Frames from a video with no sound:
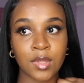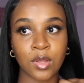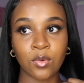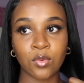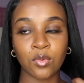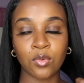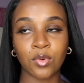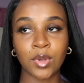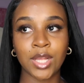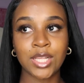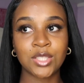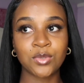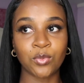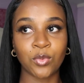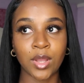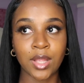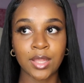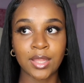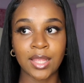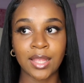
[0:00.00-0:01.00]
Ooh, it's
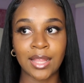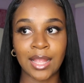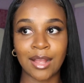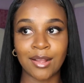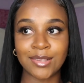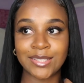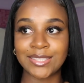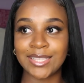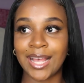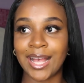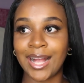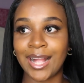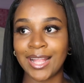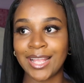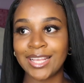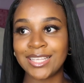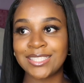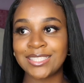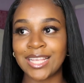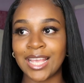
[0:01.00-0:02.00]
winding
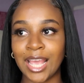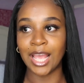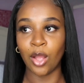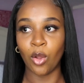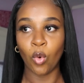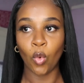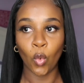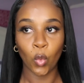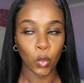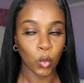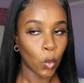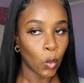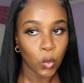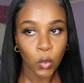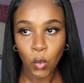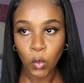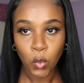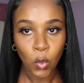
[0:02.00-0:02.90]
outside. It's saying oof.